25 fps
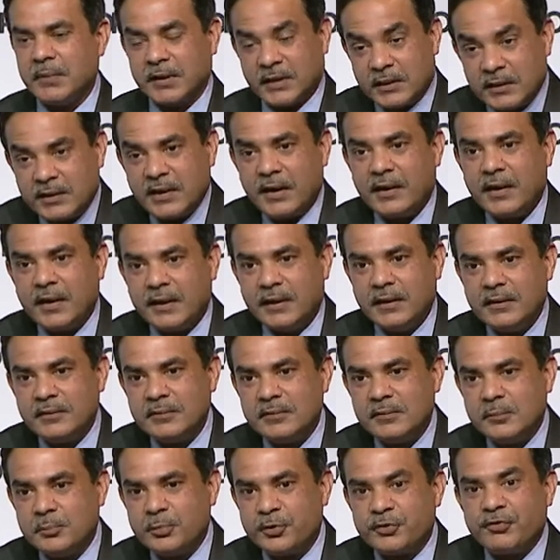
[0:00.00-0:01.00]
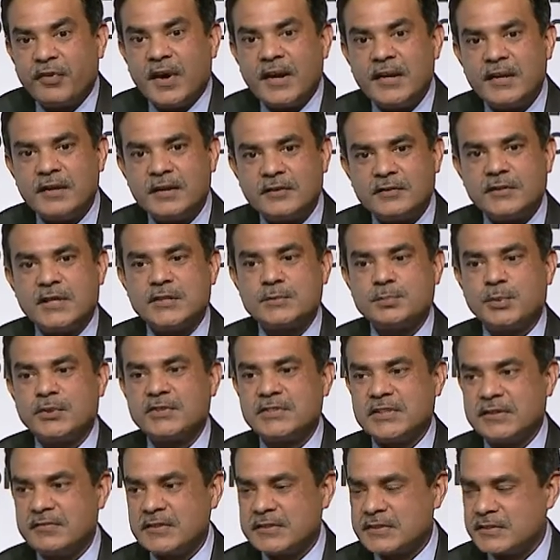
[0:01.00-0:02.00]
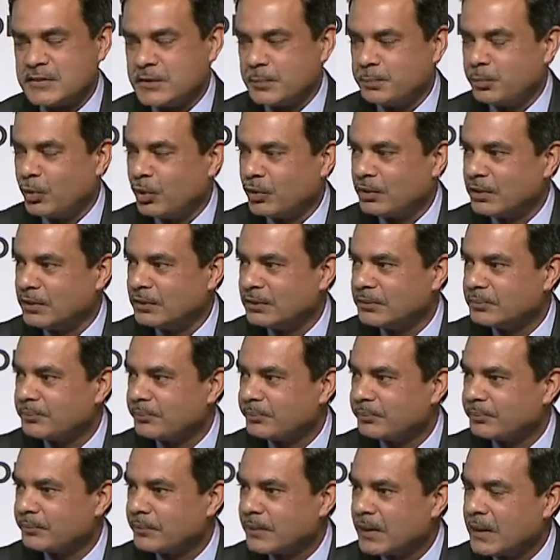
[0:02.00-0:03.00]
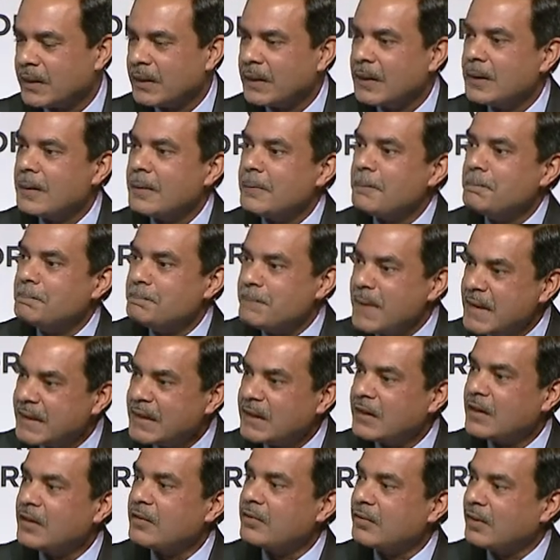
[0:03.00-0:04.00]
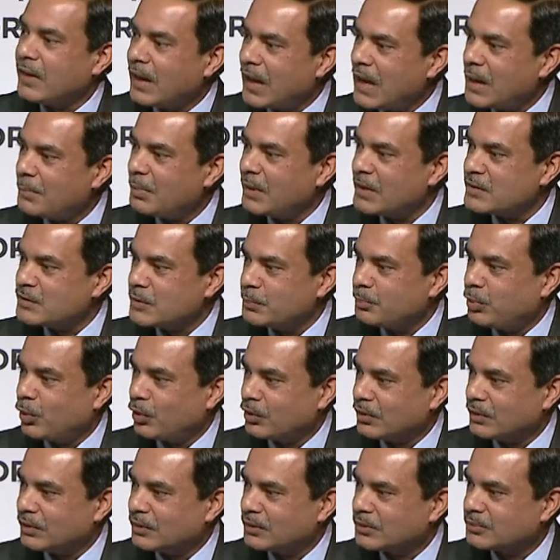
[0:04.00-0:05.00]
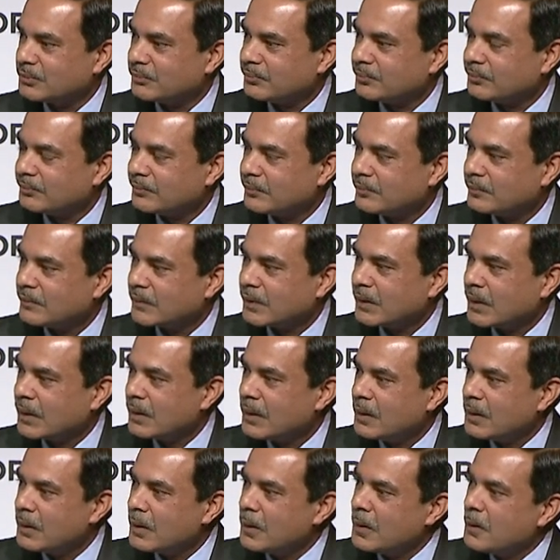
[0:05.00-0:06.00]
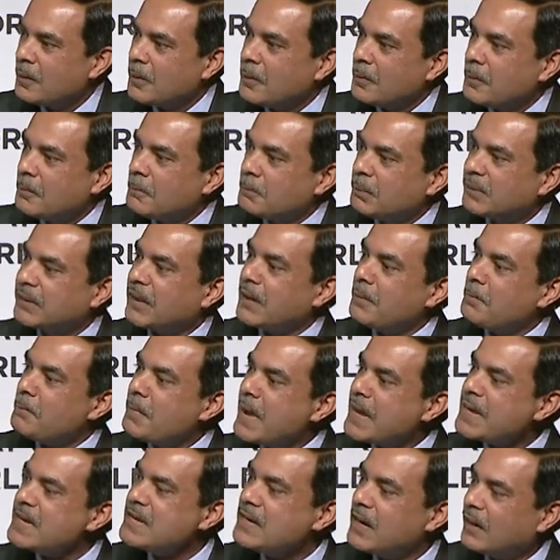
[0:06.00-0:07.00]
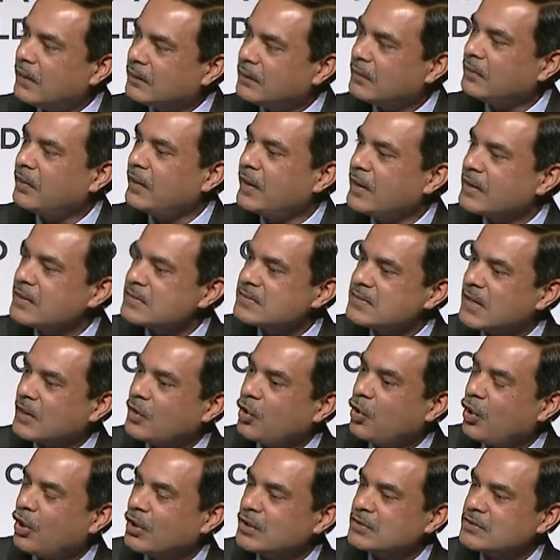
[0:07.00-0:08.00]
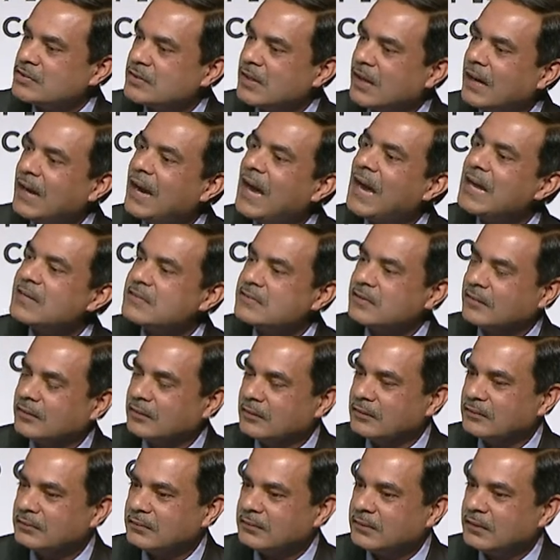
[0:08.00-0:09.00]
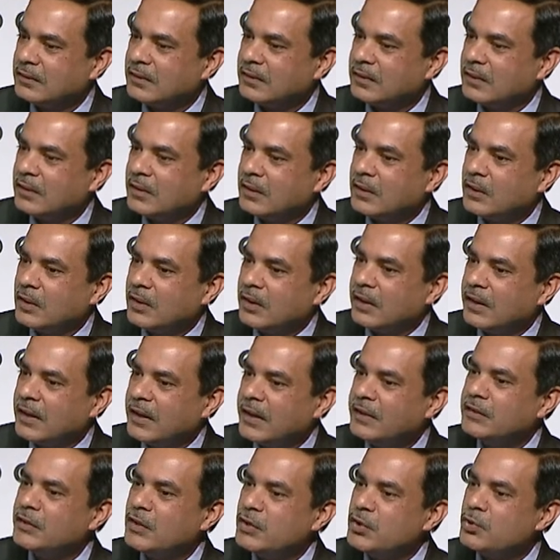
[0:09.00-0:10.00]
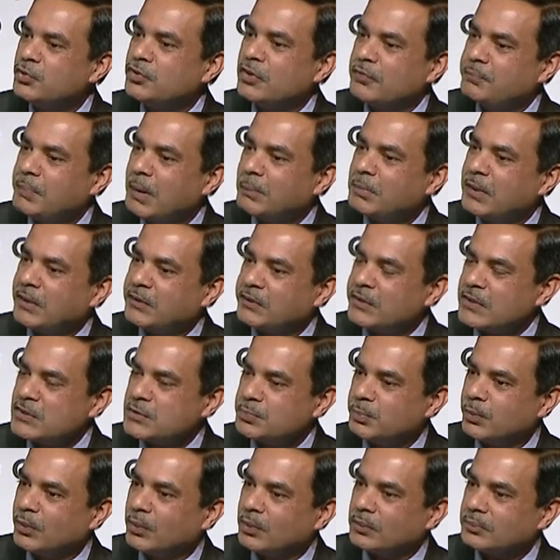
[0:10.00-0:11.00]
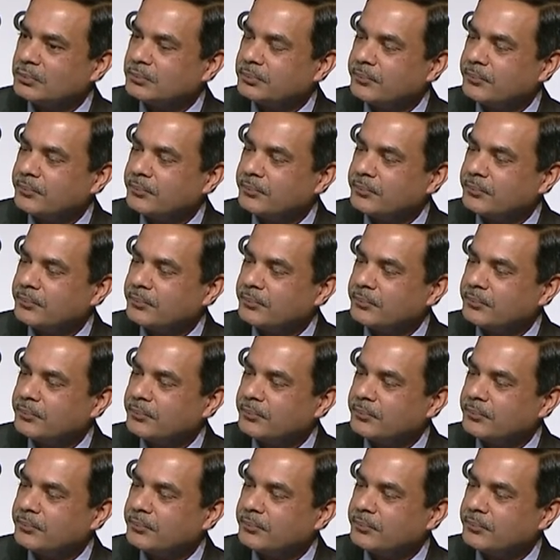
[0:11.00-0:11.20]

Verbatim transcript: Clearly, providing a transport service is important. Making it reliable is important. But there are many other things that cause a hassle in the use of public transport.